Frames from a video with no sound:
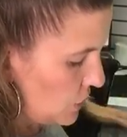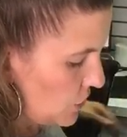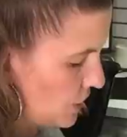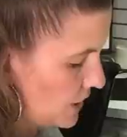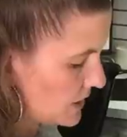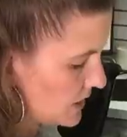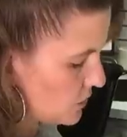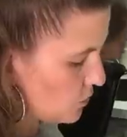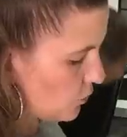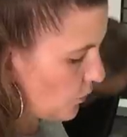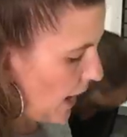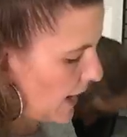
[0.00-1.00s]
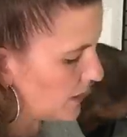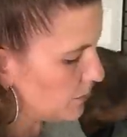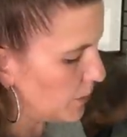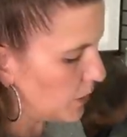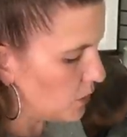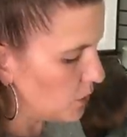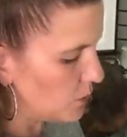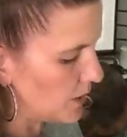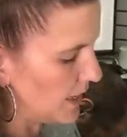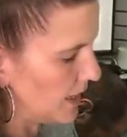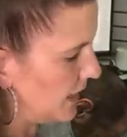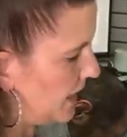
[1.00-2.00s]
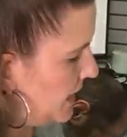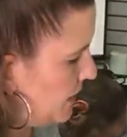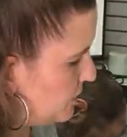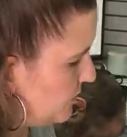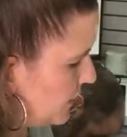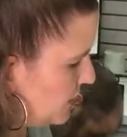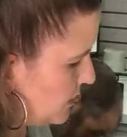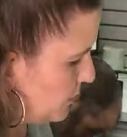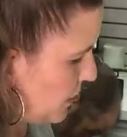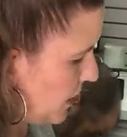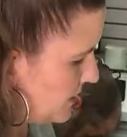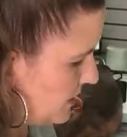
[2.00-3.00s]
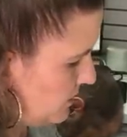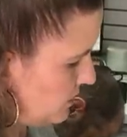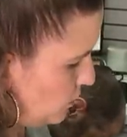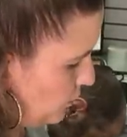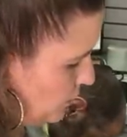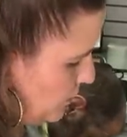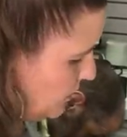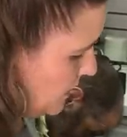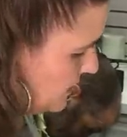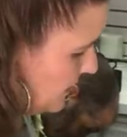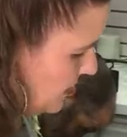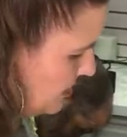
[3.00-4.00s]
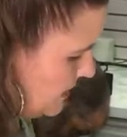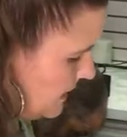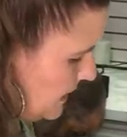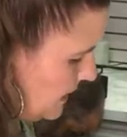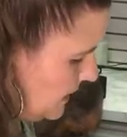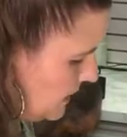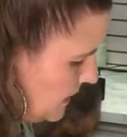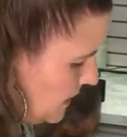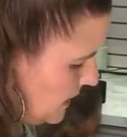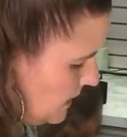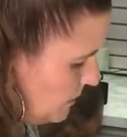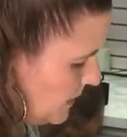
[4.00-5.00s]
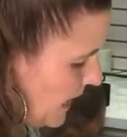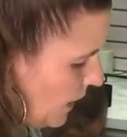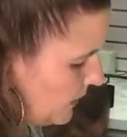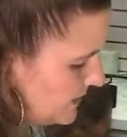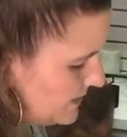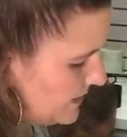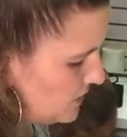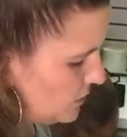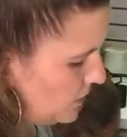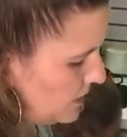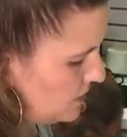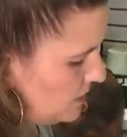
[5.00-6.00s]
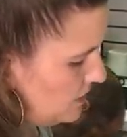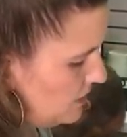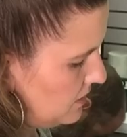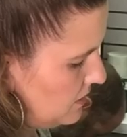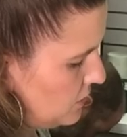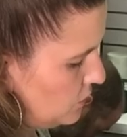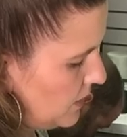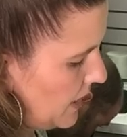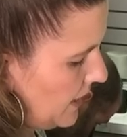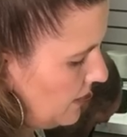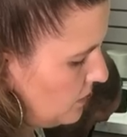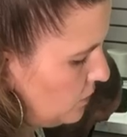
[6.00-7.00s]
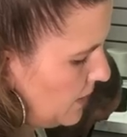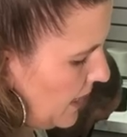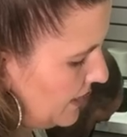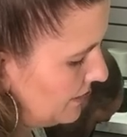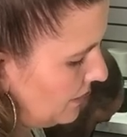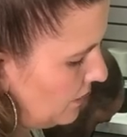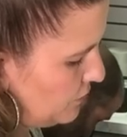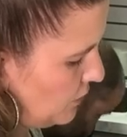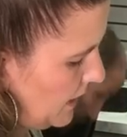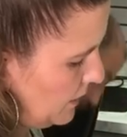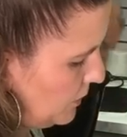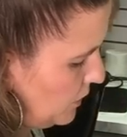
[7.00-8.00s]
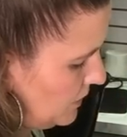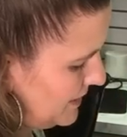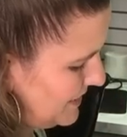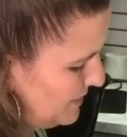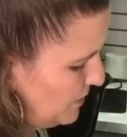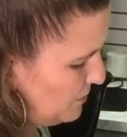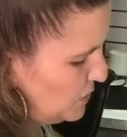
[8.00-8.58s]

This is a rag and bone, and I was very surprised that this sold for the price that it did. But now I see it's going to the UK. The UK loves rag and bone because it's from